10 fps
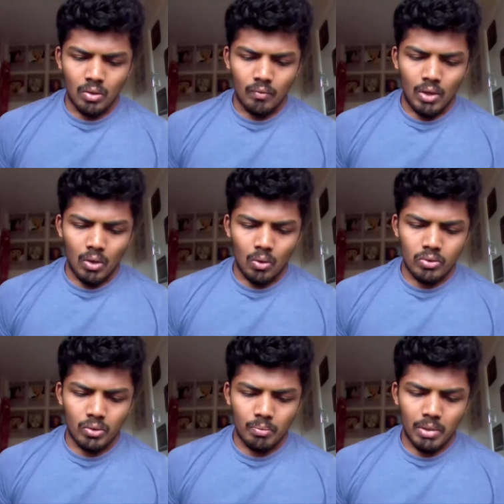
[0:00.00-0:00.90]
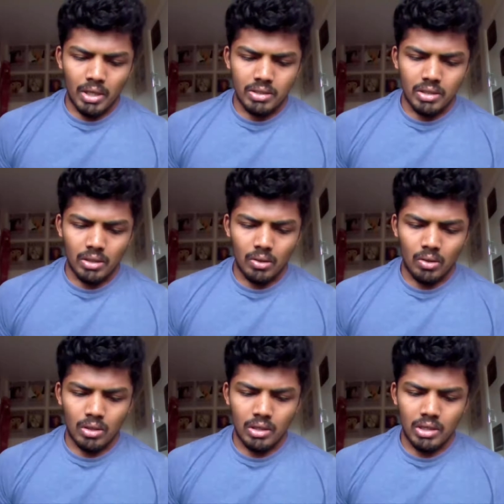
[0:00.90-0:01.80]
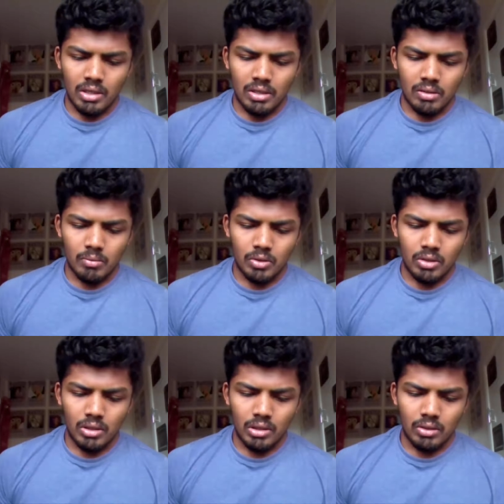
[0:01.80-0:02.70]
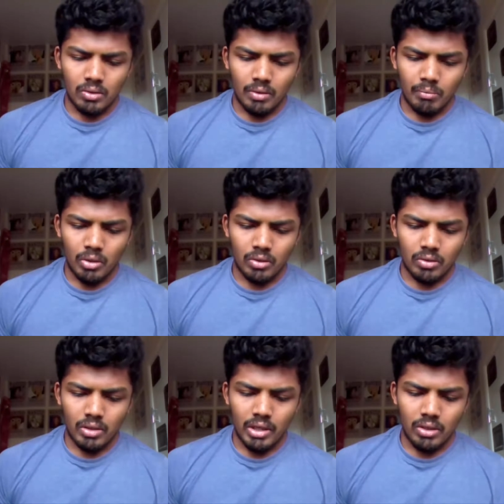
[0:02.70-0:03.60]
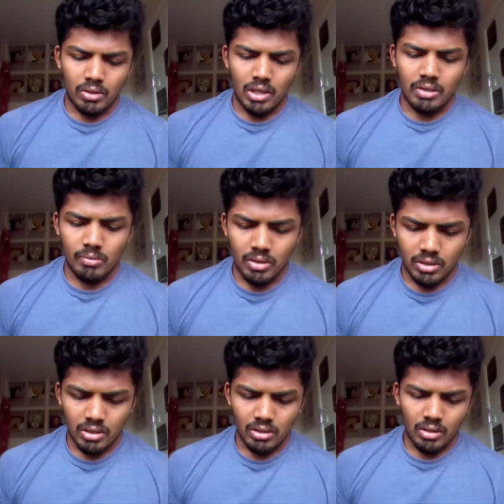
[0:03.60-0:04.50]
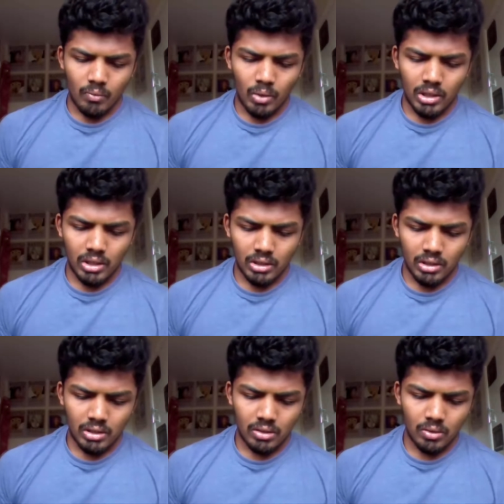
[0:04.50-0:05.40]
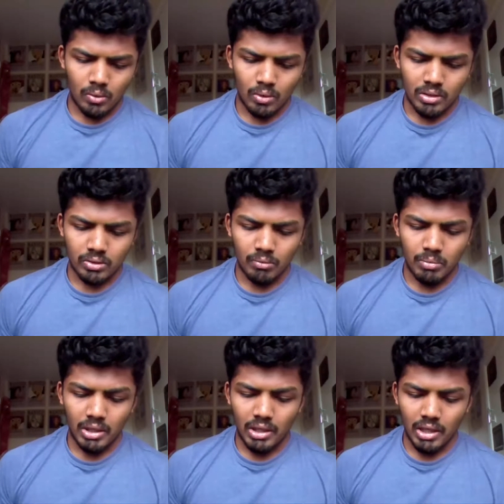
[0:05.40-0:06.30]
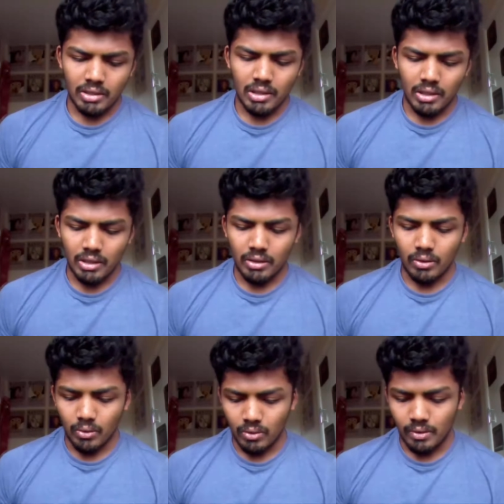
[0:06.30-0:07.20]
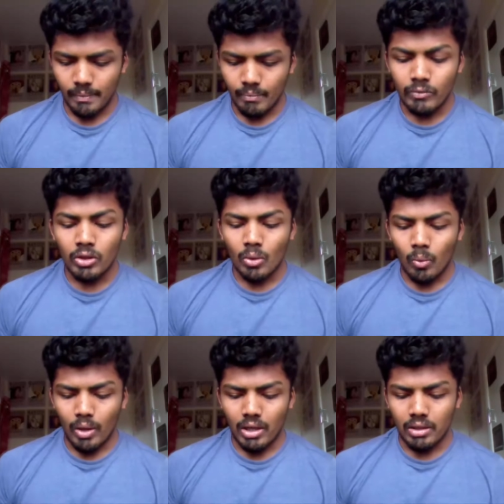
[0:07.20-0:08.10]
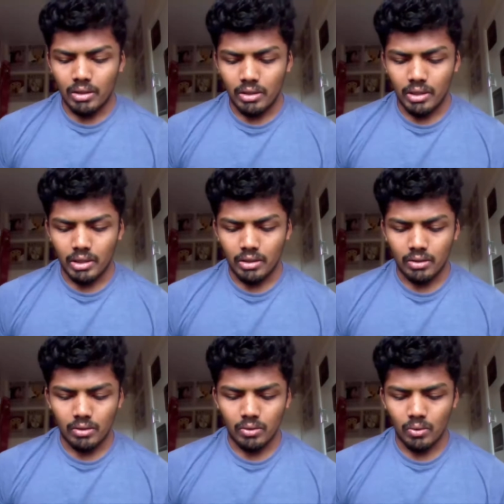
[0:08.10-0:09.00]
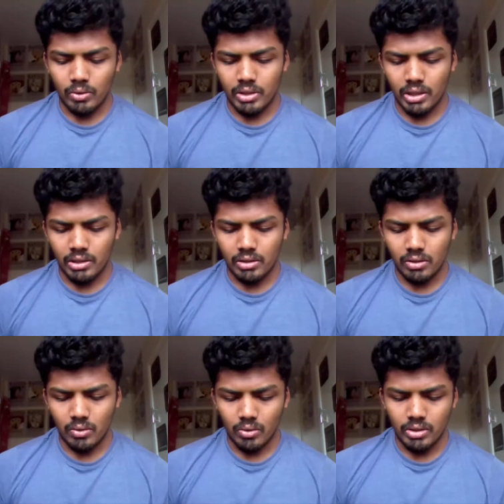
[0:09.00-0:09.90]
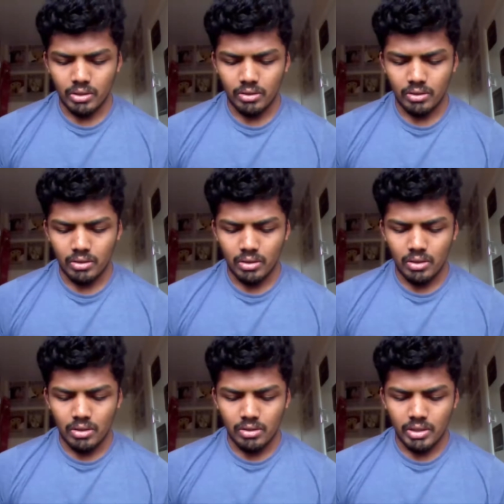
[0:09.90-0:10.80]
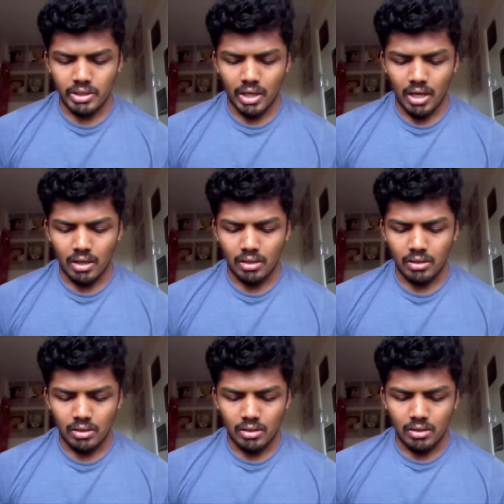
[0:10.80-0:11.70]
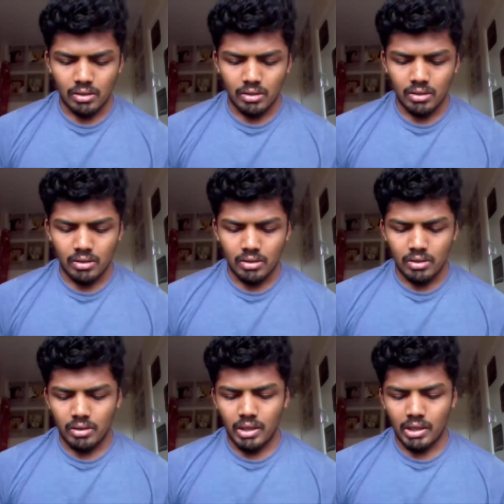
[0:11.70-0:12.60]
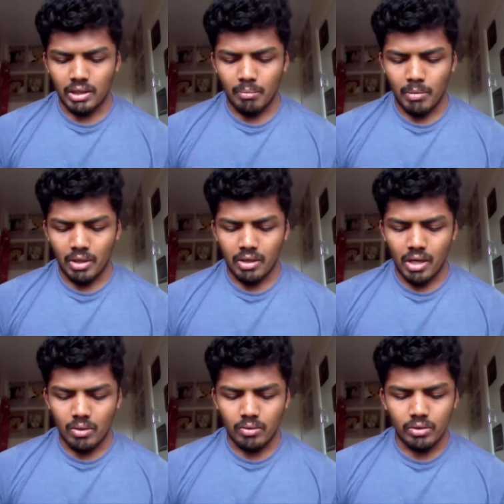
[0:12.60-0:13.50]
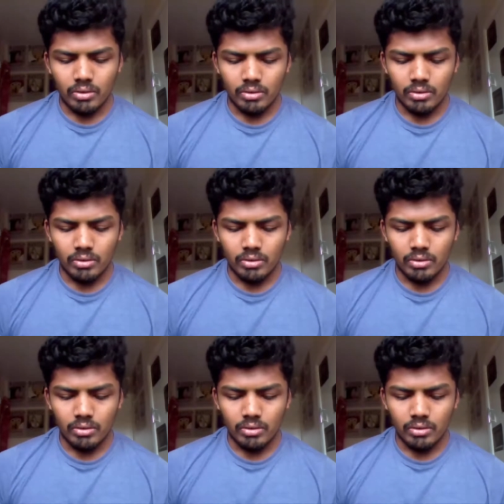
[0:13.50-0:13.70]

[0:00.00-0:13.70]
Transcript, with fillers: we also placed a Honor dendenmushi to the blocked radio transmission. The waiting hall is completely isolated. Good. Well done. Go change. Roger. Caesar. Get the mirror out.